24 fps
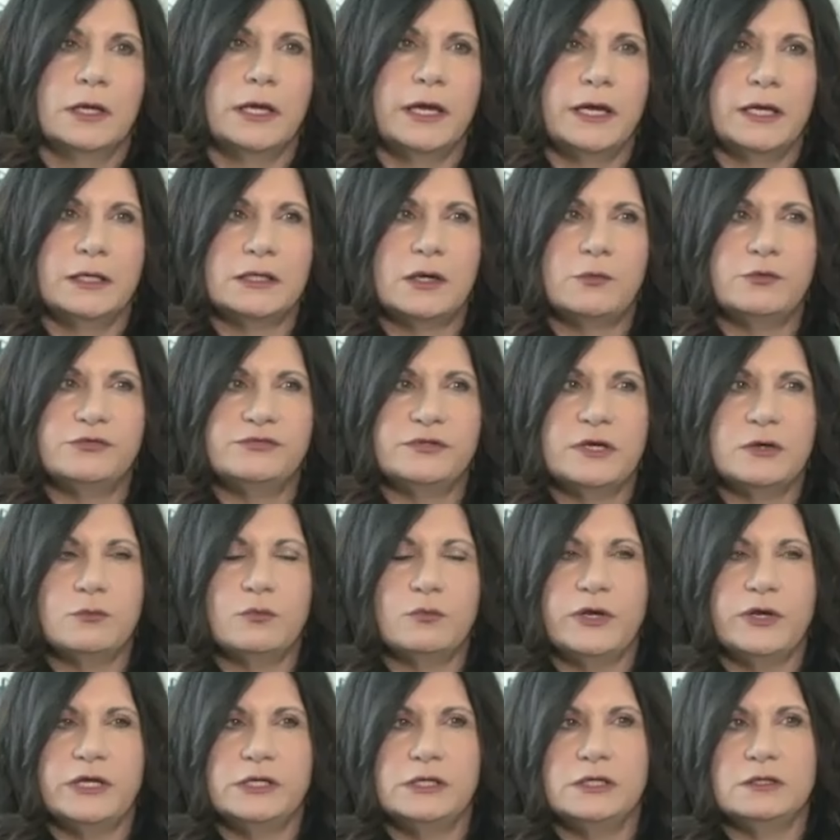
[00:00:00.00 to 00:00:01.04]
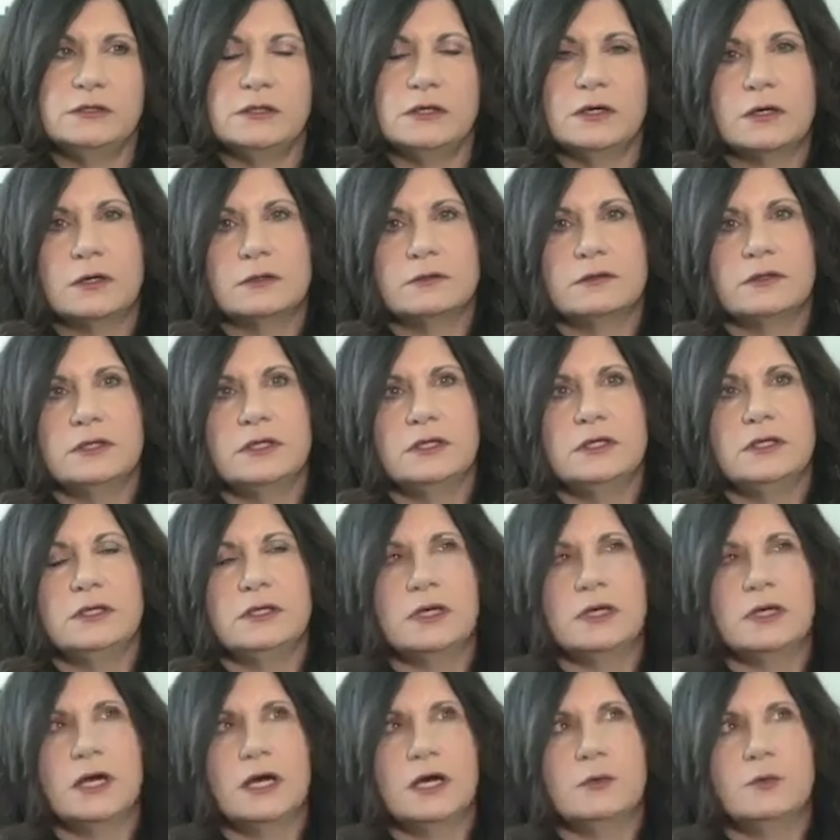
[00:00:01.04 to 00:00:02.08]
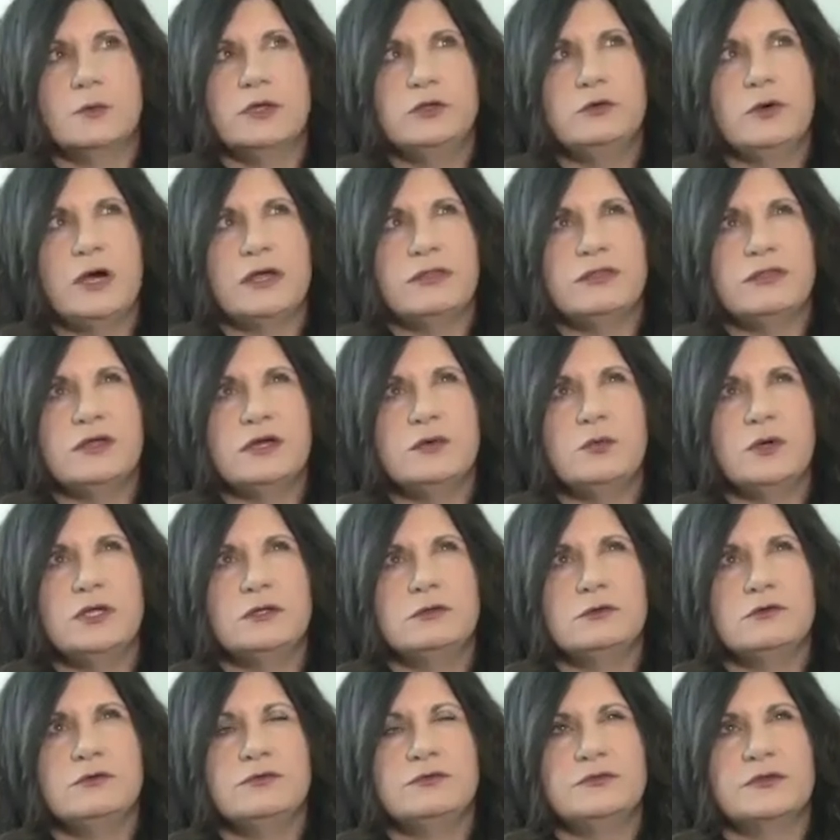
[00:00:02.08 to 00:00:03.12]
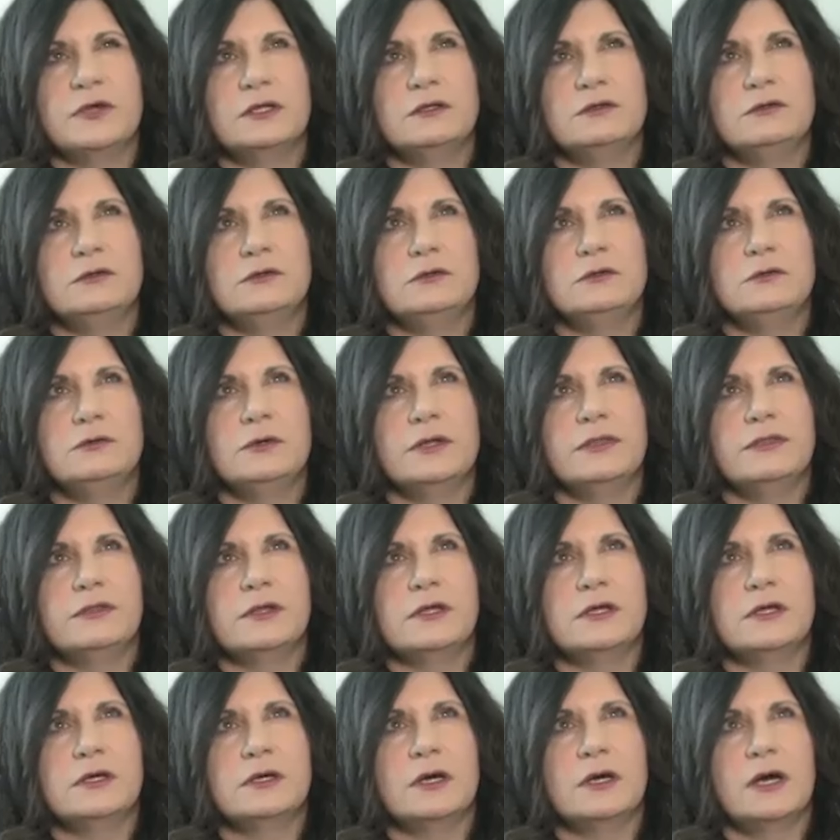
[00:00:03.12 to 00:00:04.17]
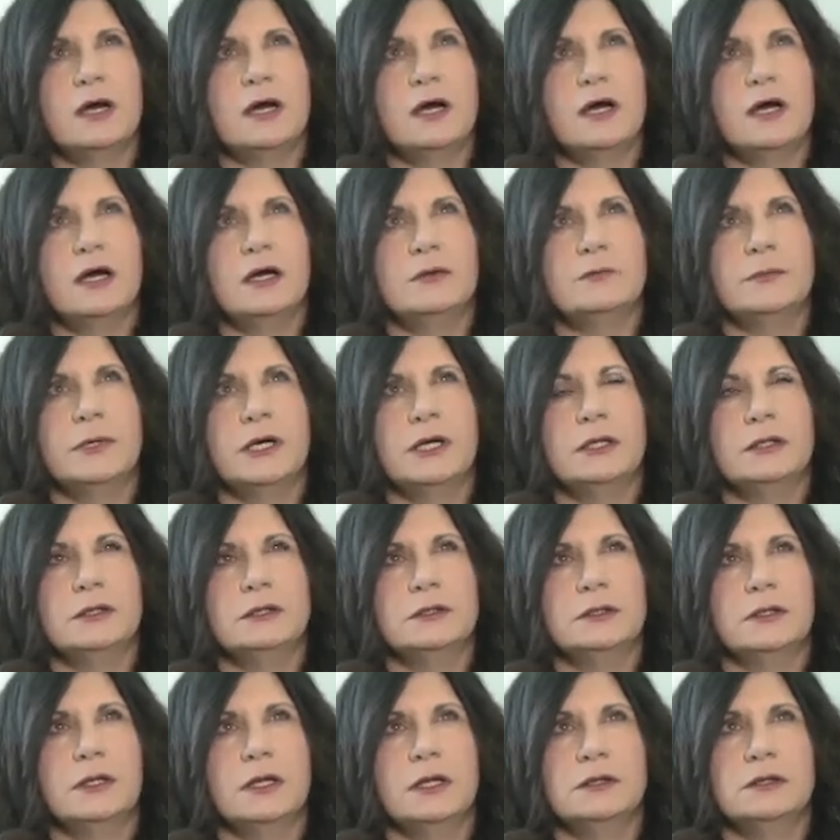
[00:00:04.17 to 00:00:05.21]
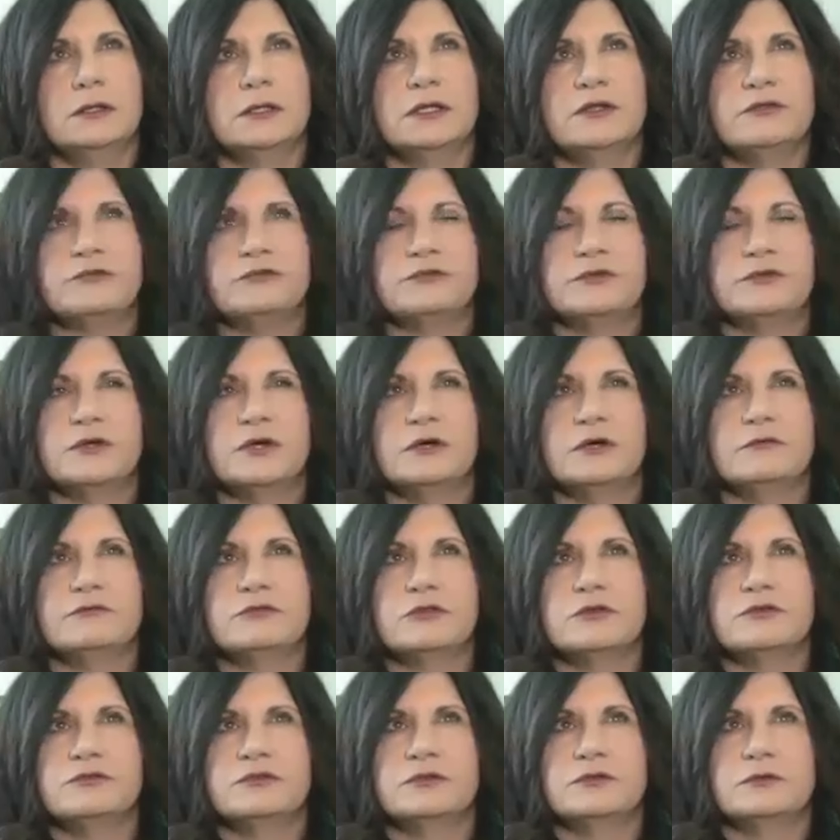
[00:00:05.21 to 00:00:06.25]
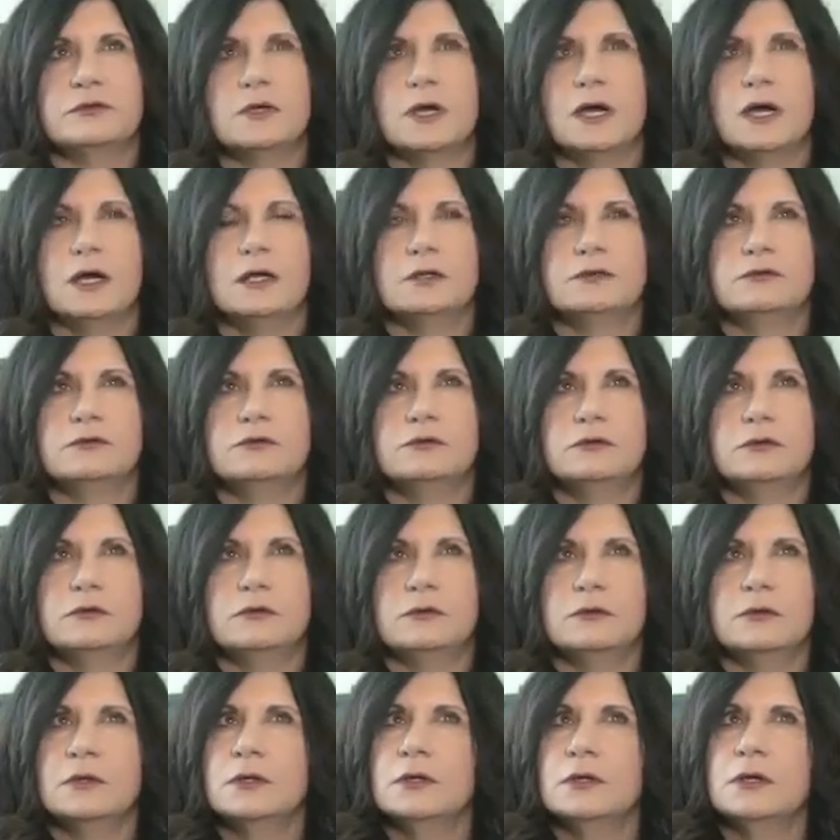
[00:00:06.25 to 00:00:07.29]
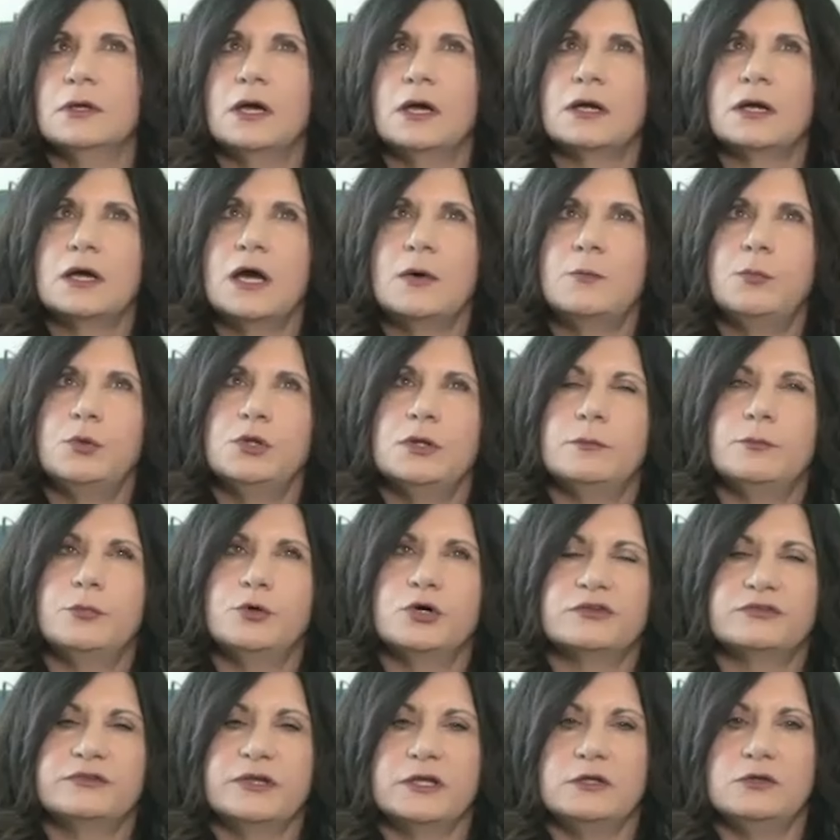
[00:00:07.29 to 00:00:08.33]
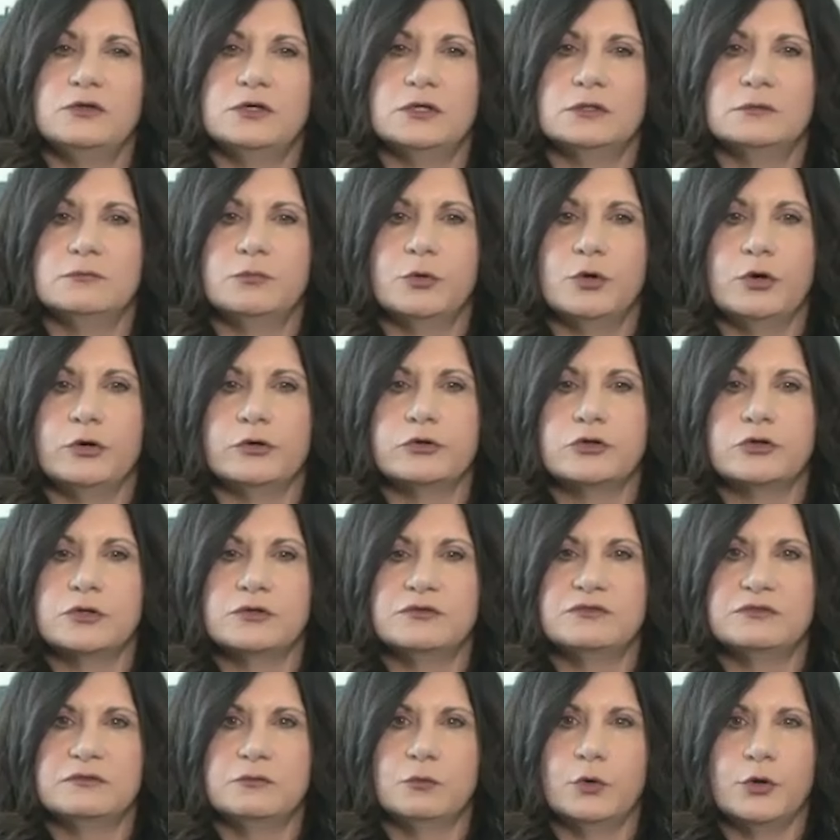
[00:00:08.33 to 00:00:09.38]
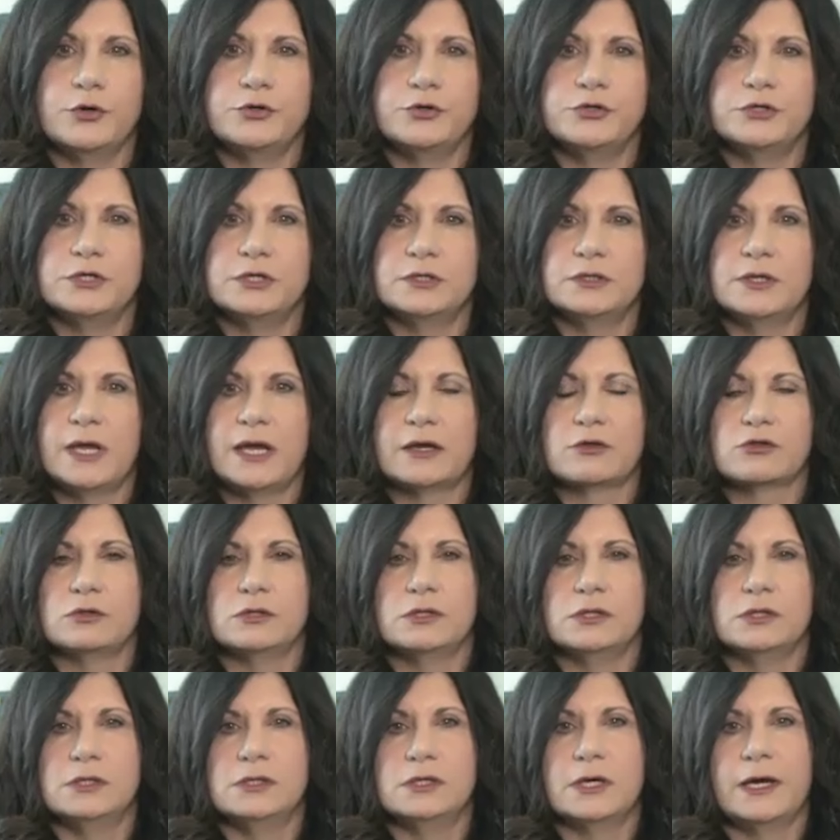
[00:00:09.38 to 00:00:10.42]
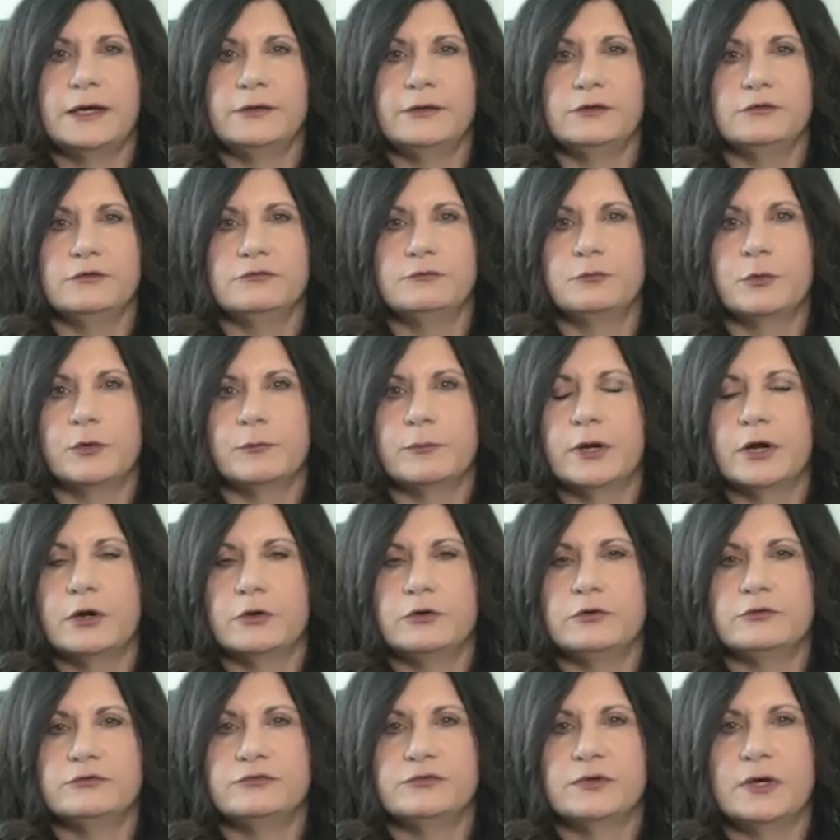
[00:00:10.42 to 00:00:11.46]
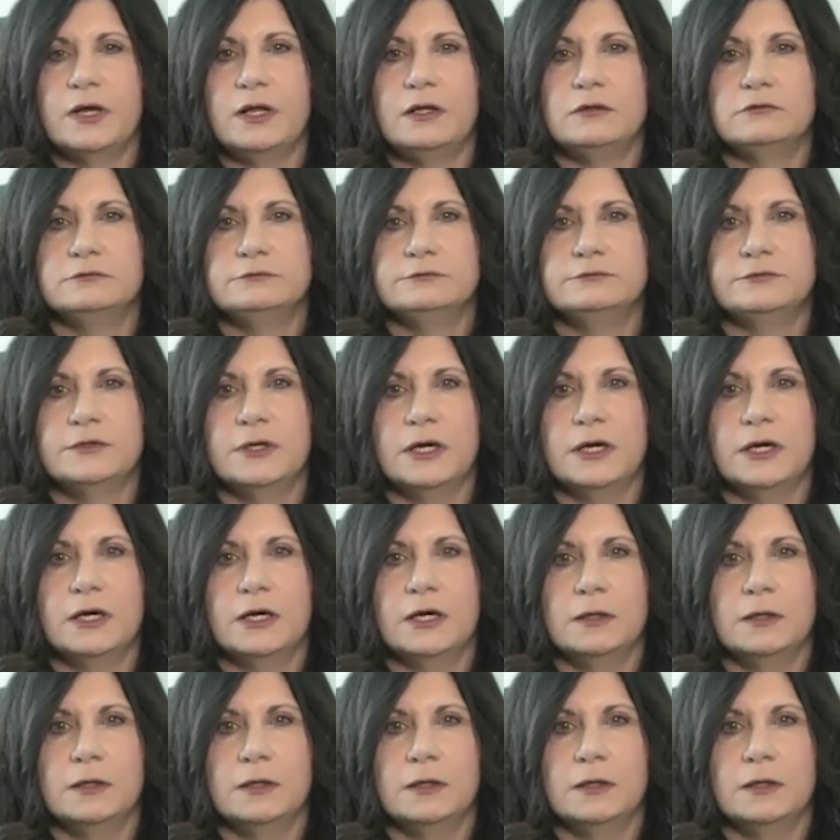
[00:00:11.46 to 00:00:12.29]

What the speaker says: And I would say reading I think we do send you, a list of just a couple of books that you can purchase where you can actually kind of prepare yourself